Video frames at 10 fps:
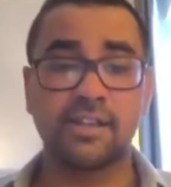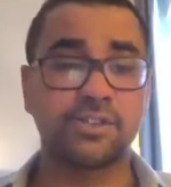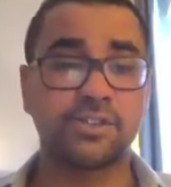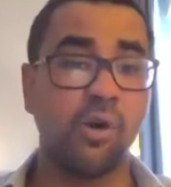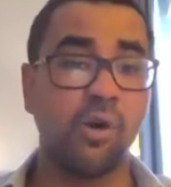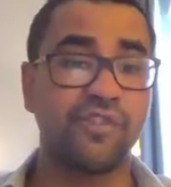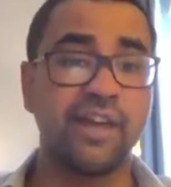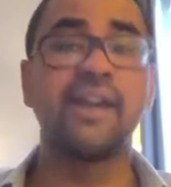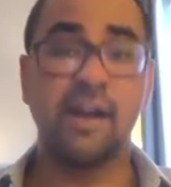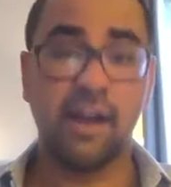So
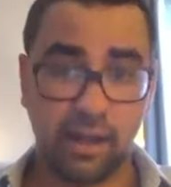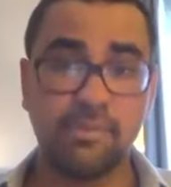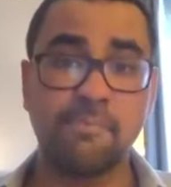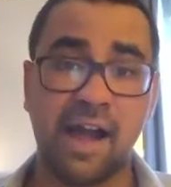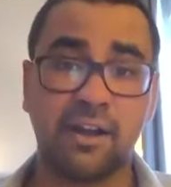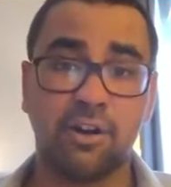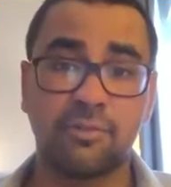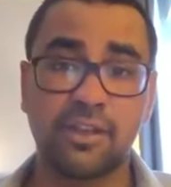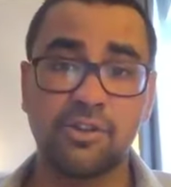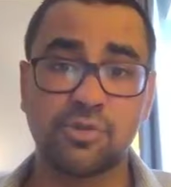hopefully I'll be back
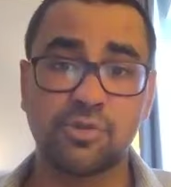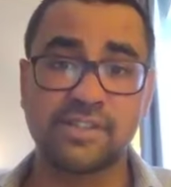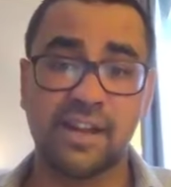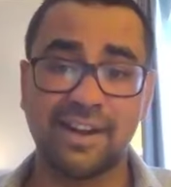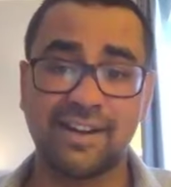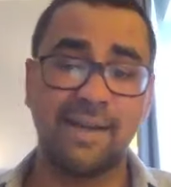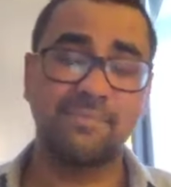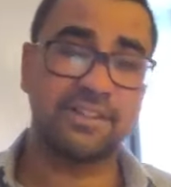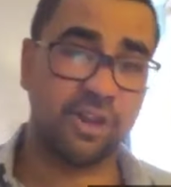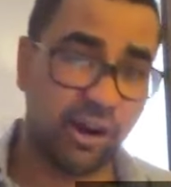on the usual Sunday
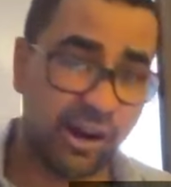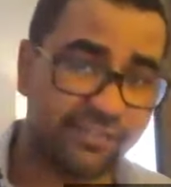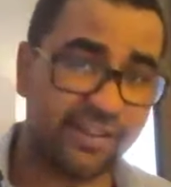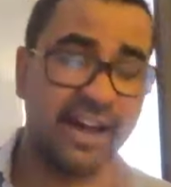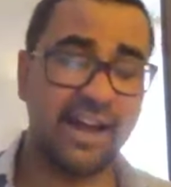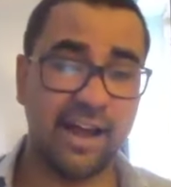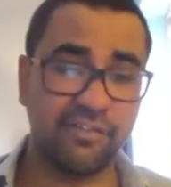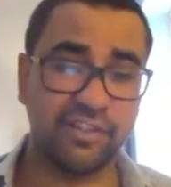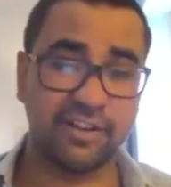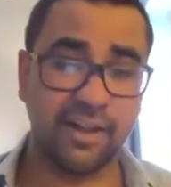time. That's all have the time I
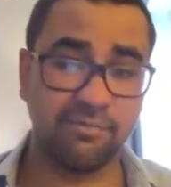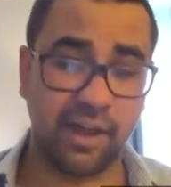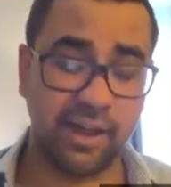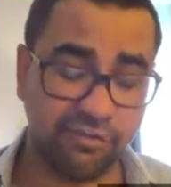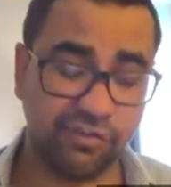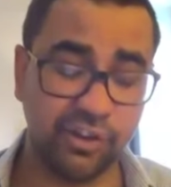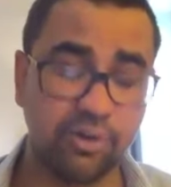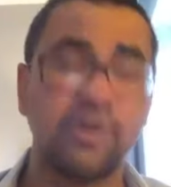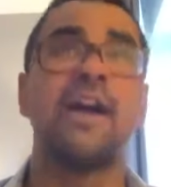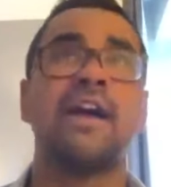have the time I have for
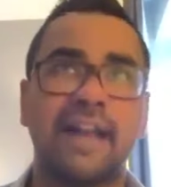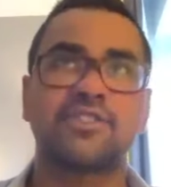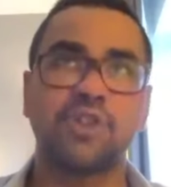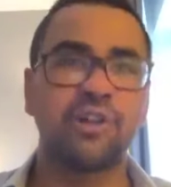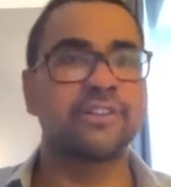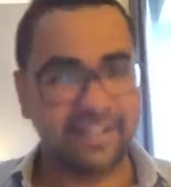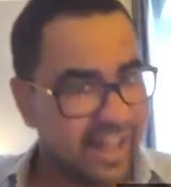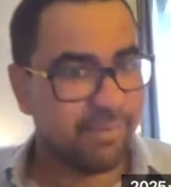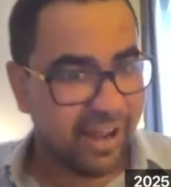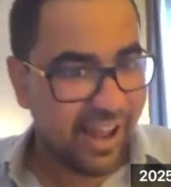you. That's all the
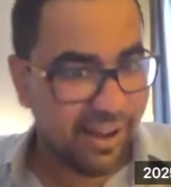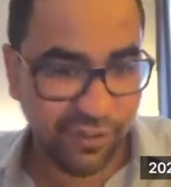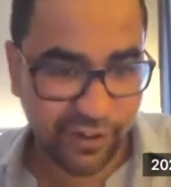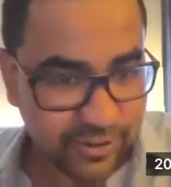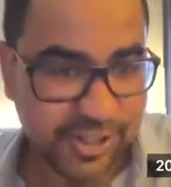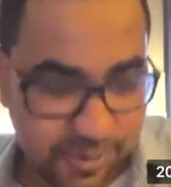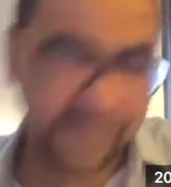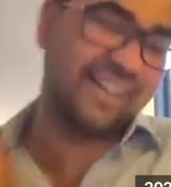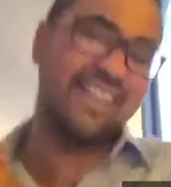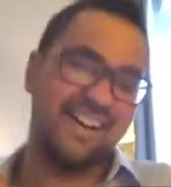time I have for you this
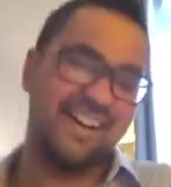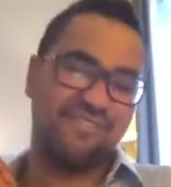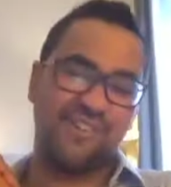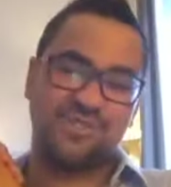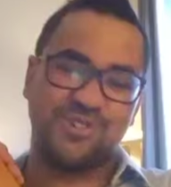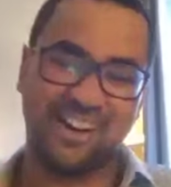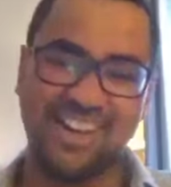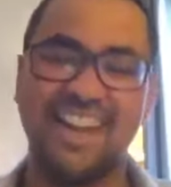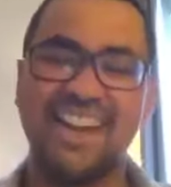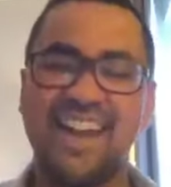week.
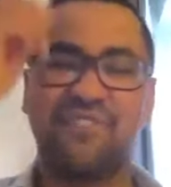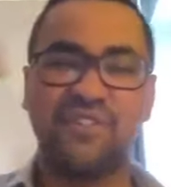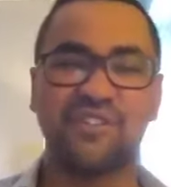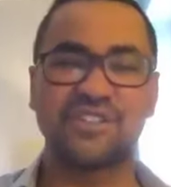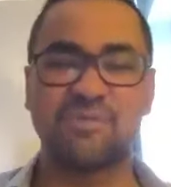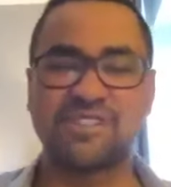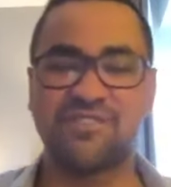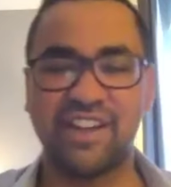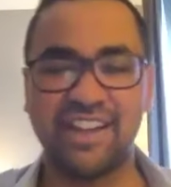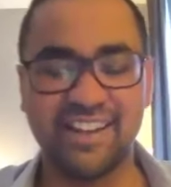Unfortunately, if you have a
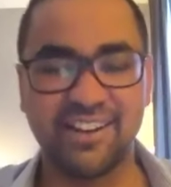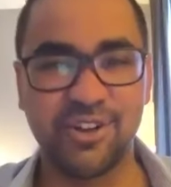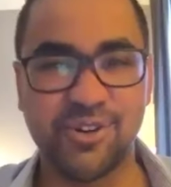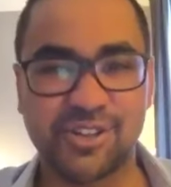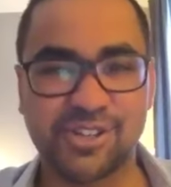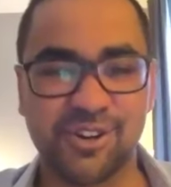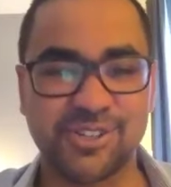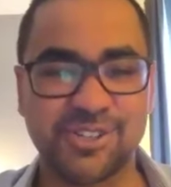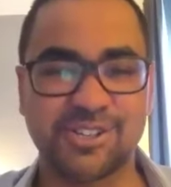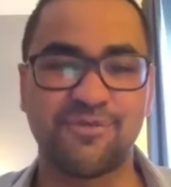specific Indian or US stock
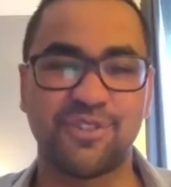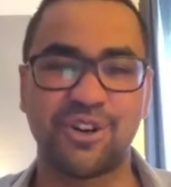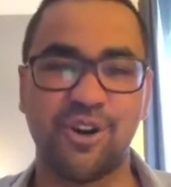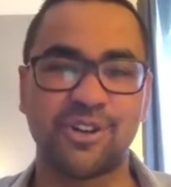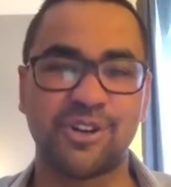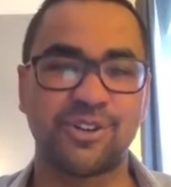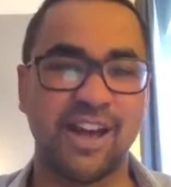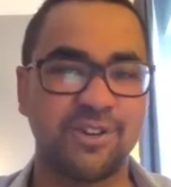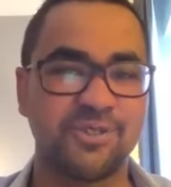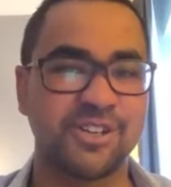suggestion for the doctor to
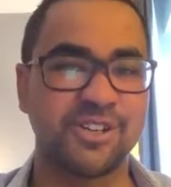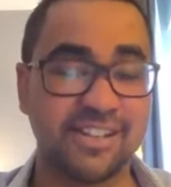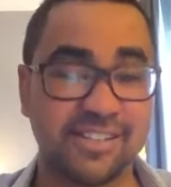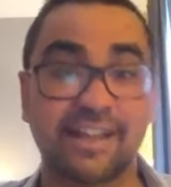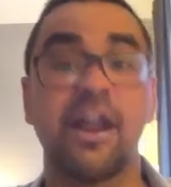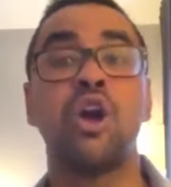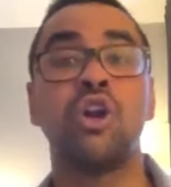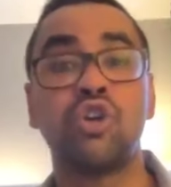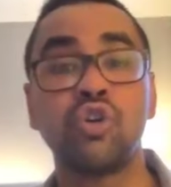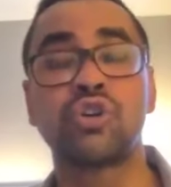diagnose and dissect,
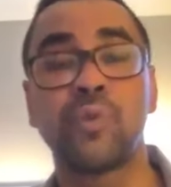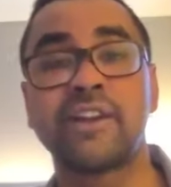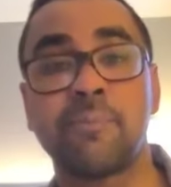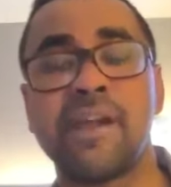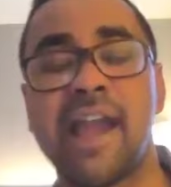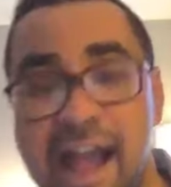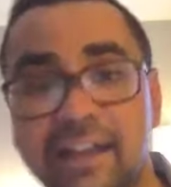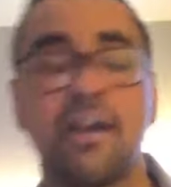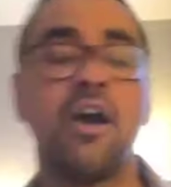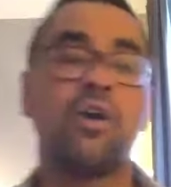do tweet me
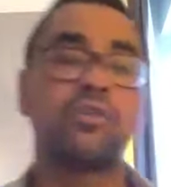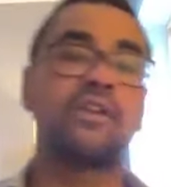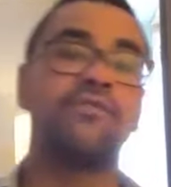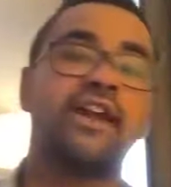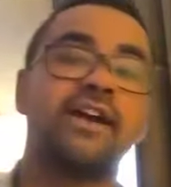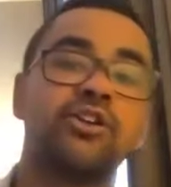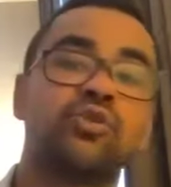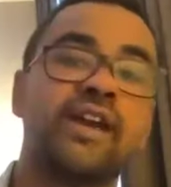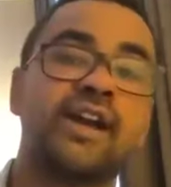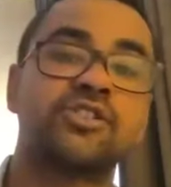at Uttam Vinay,
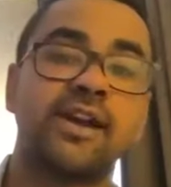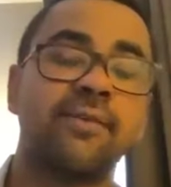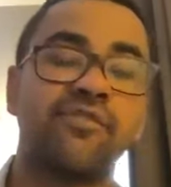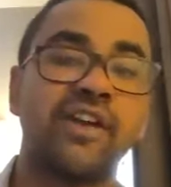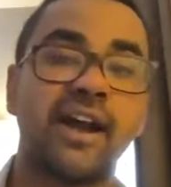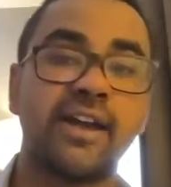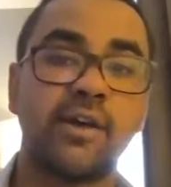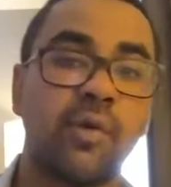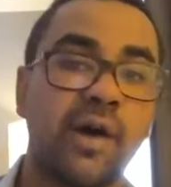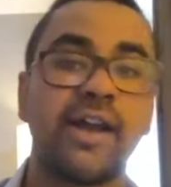
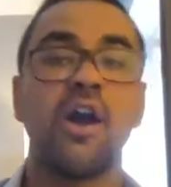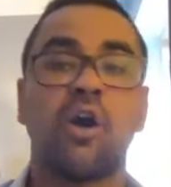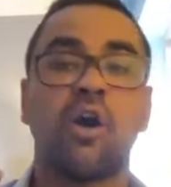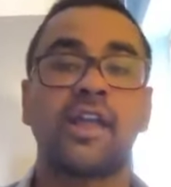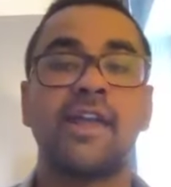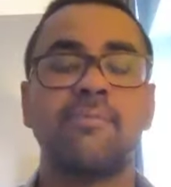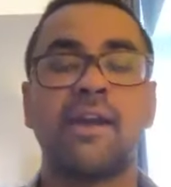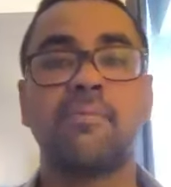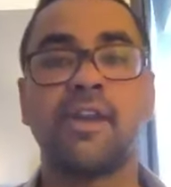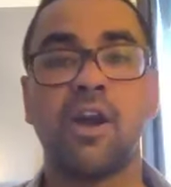UTHAMVINAY, or
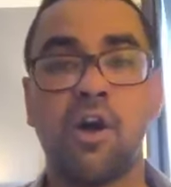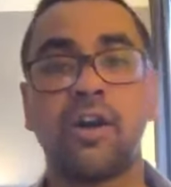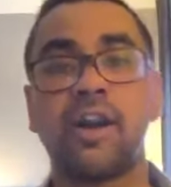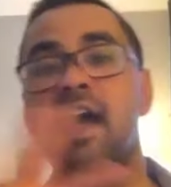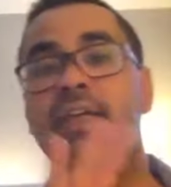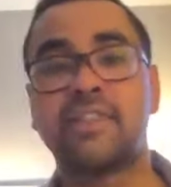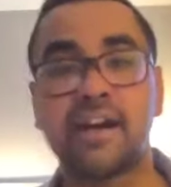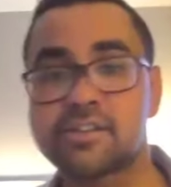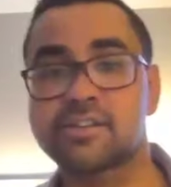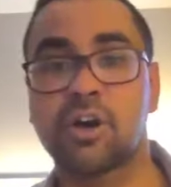email me on
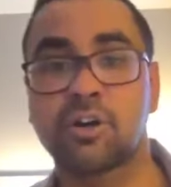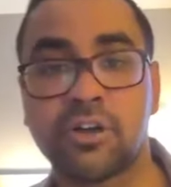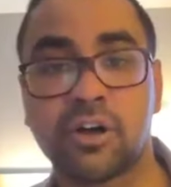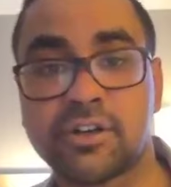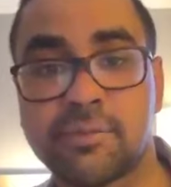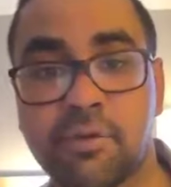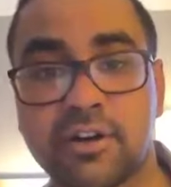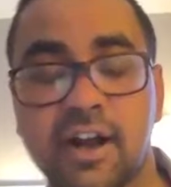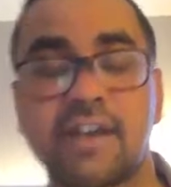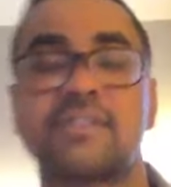the Stock Doctor
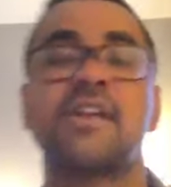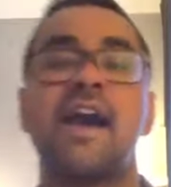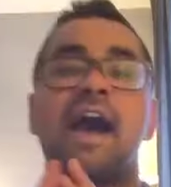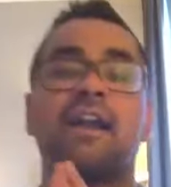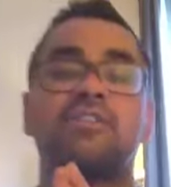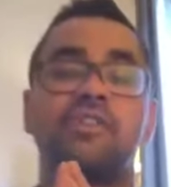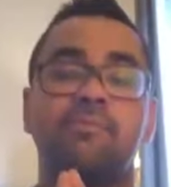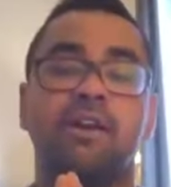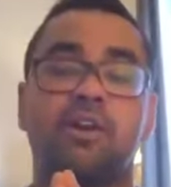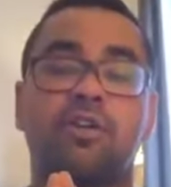Podcast at
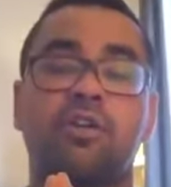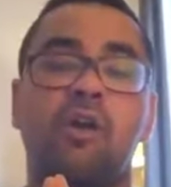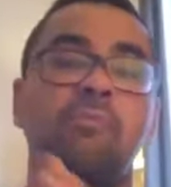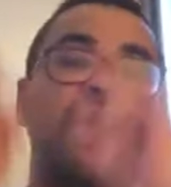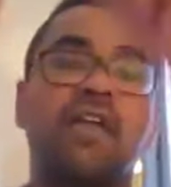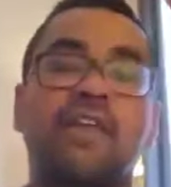gmail.com.